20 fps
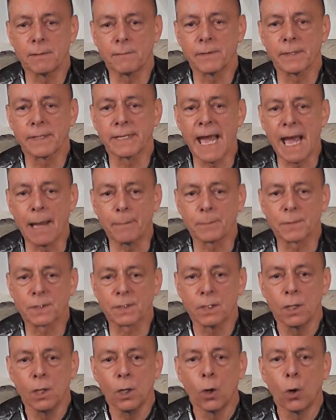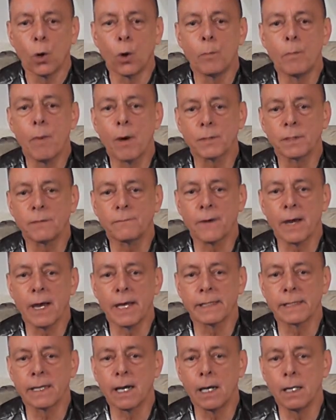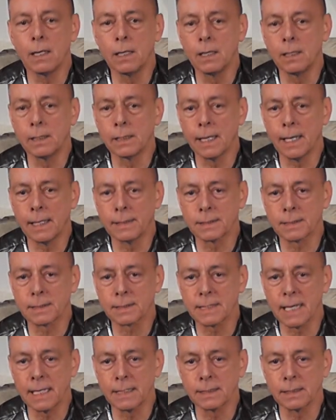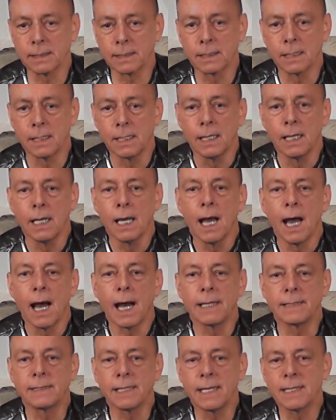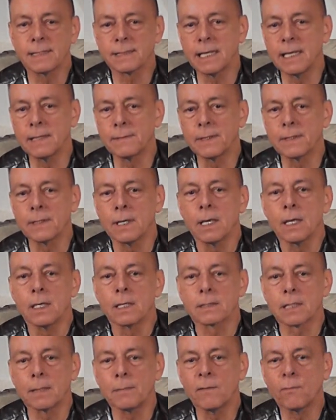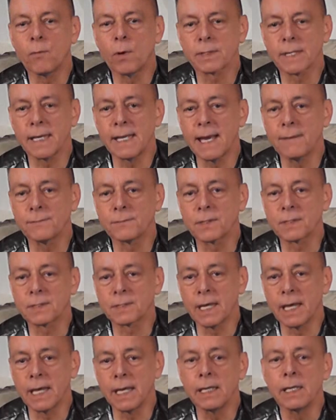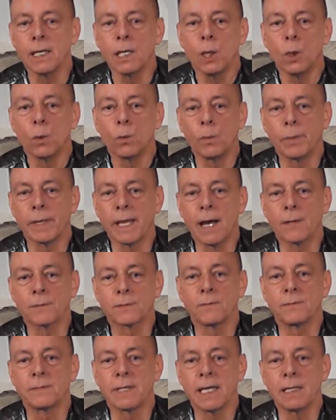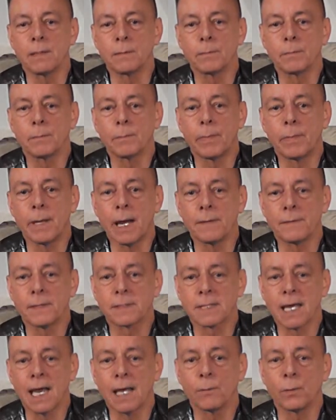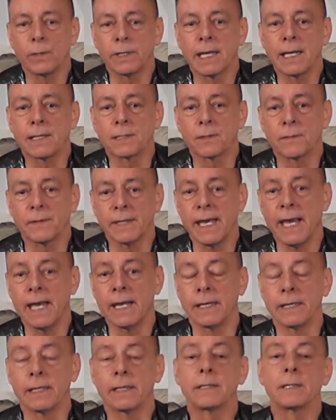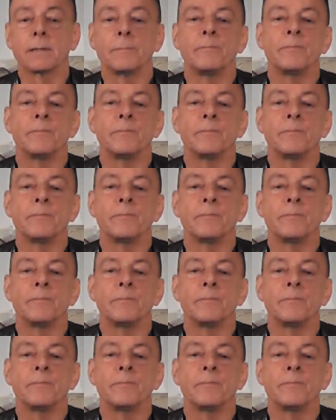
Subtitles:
of the gaps or modifying our earlier understanding. I dare say that some of what I have to say will be out of date by the time we get to the end.